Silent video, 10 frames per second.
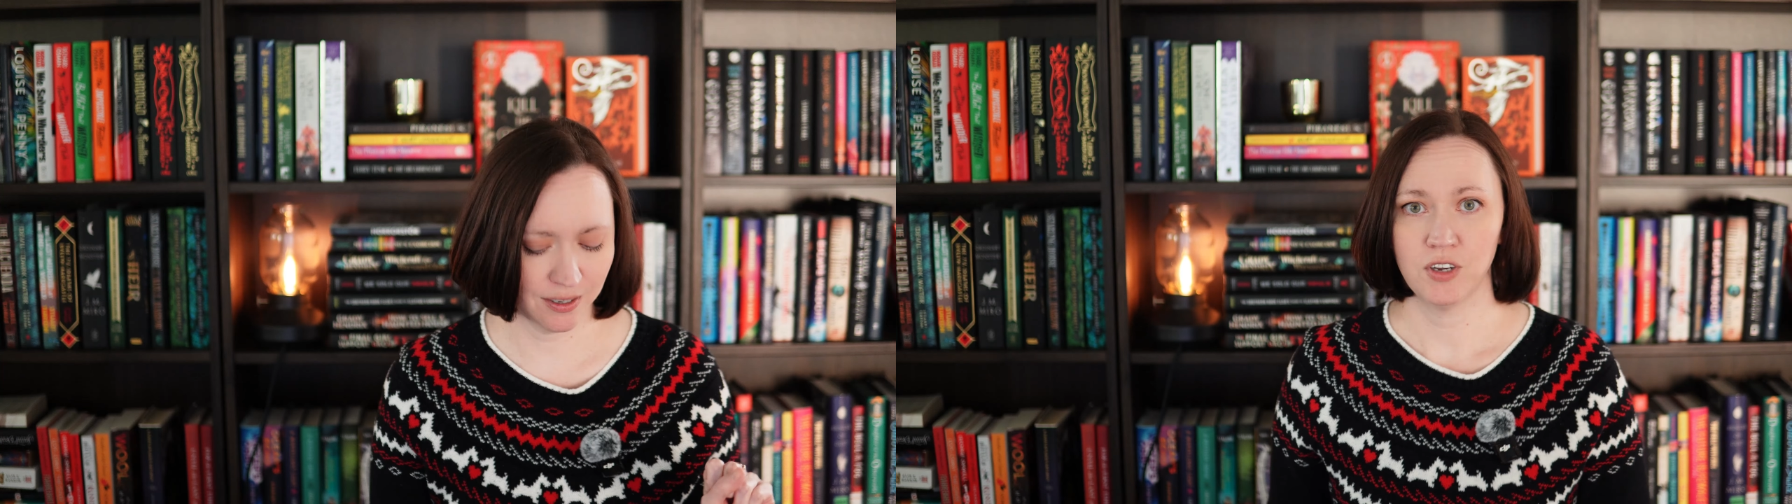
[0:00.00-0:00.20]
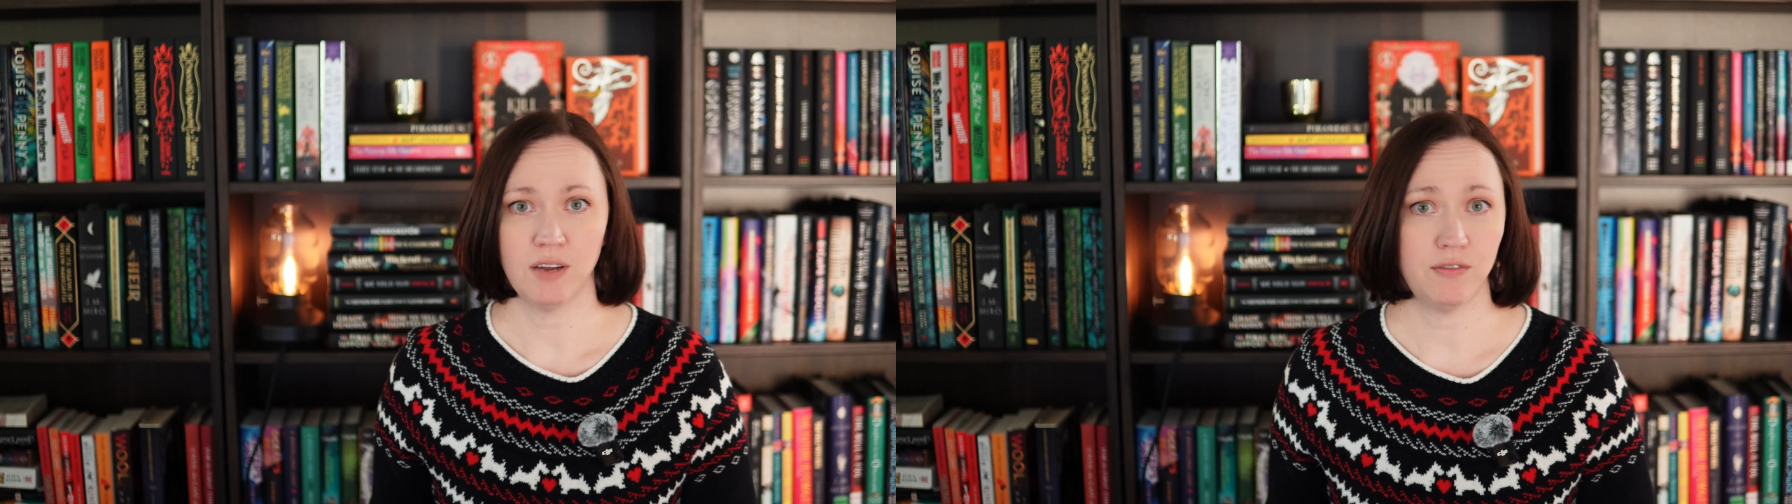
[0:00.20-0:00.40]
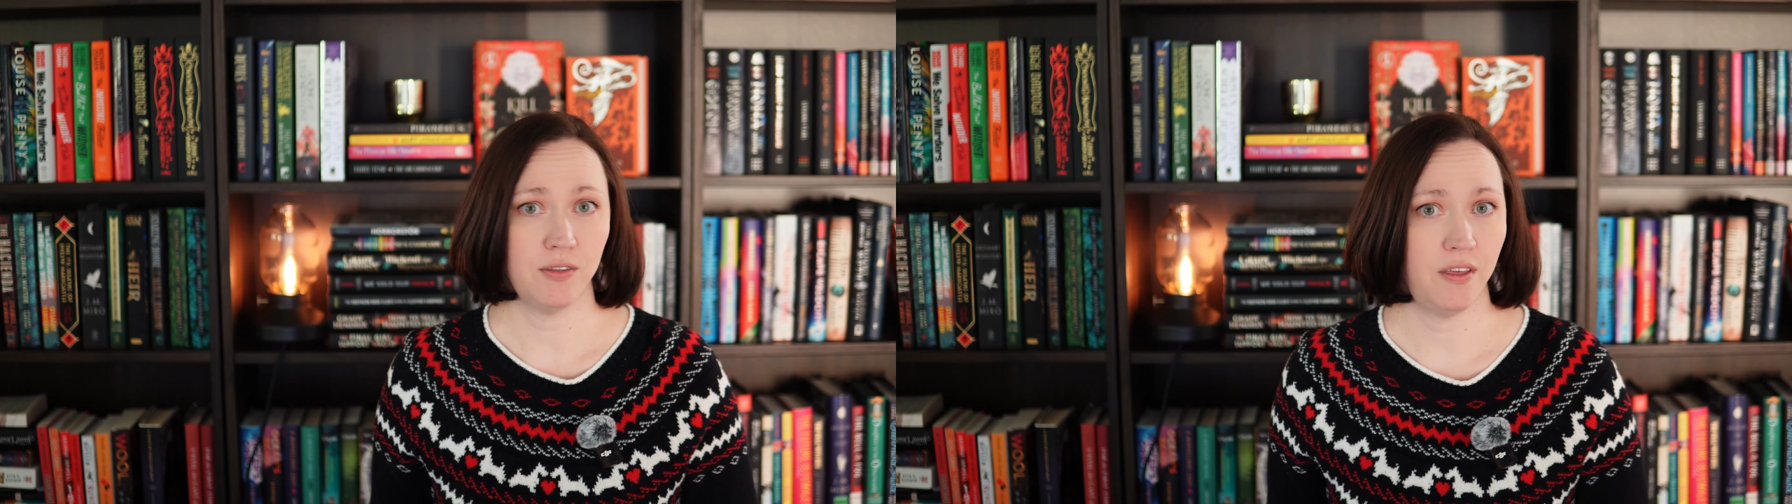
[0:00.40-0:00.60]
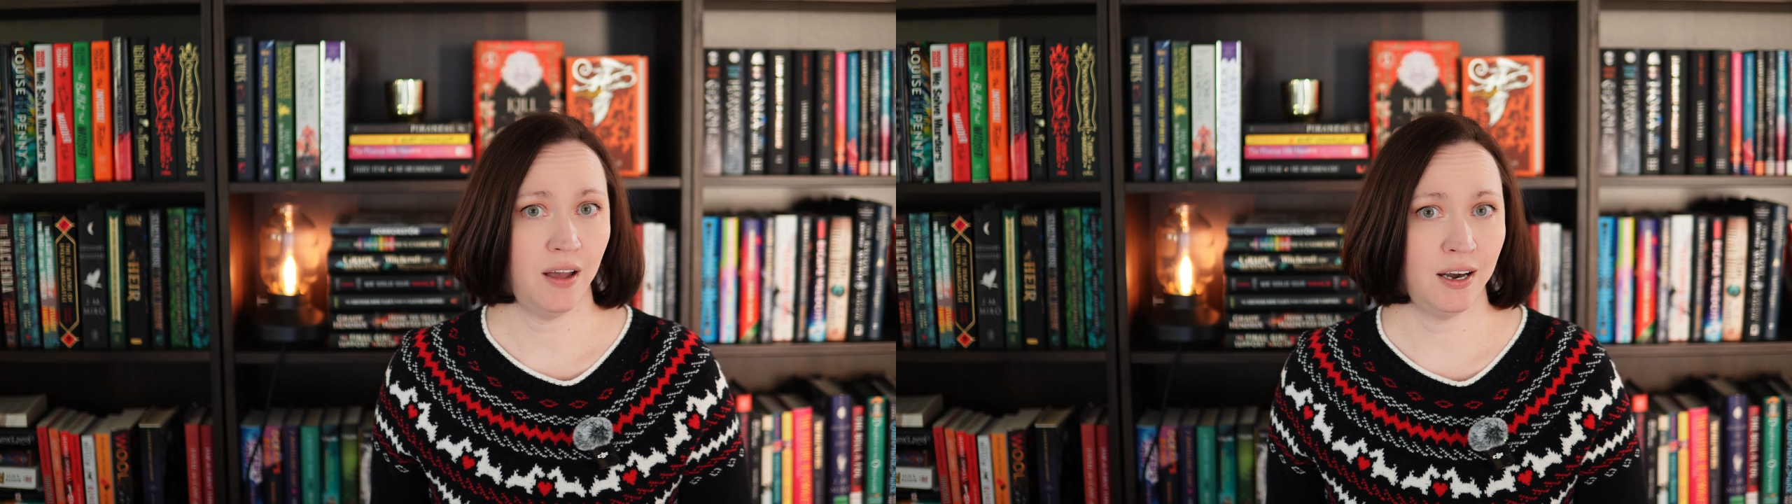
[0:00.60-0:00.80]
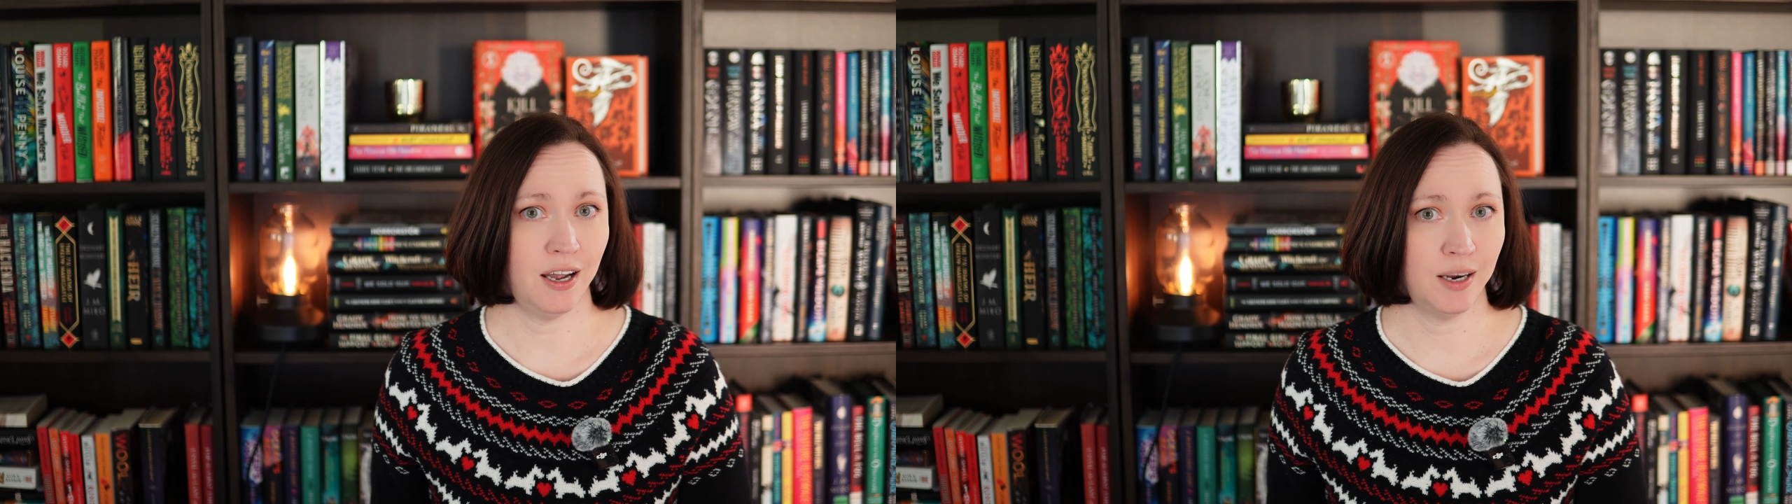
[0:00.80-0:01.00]
Okay, for
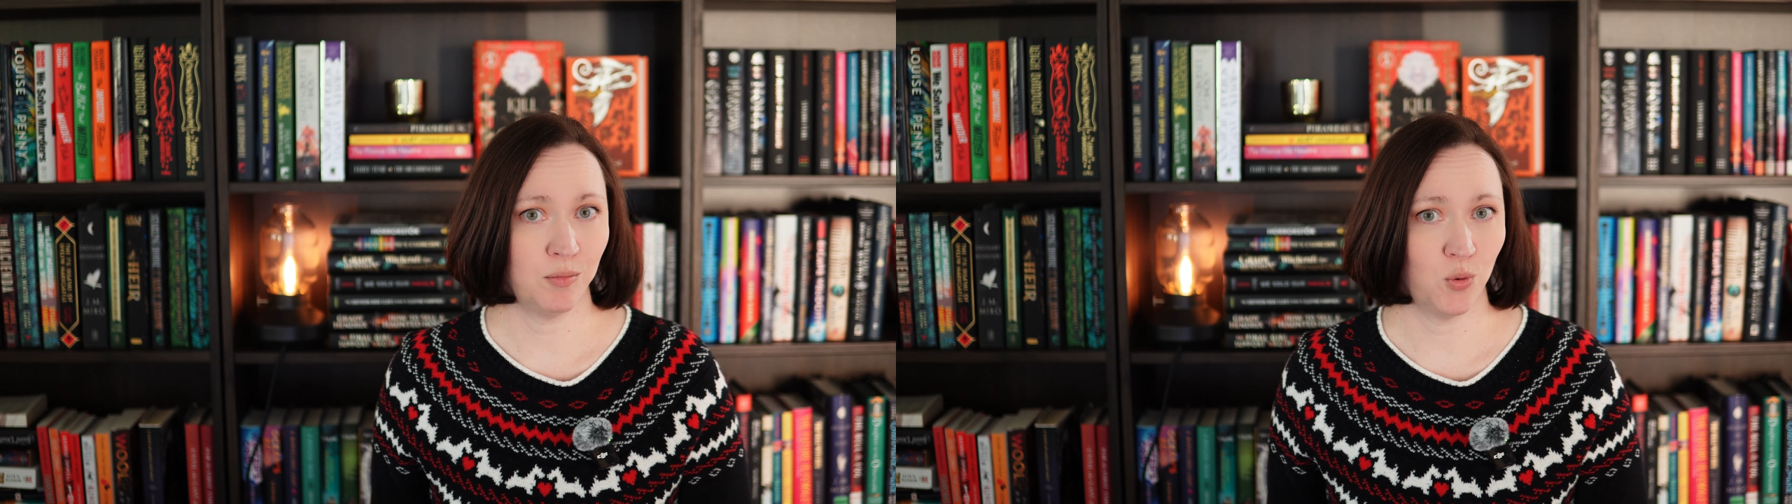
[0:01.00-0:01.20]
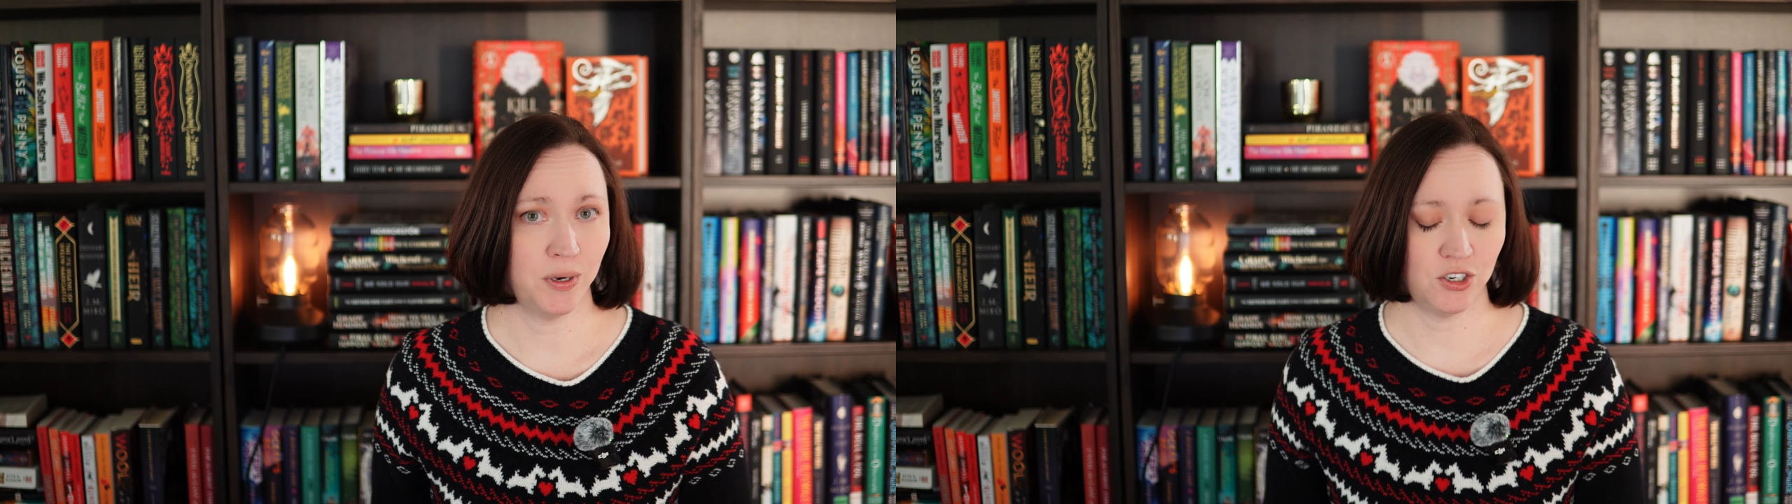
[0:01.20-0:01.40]
that, I am going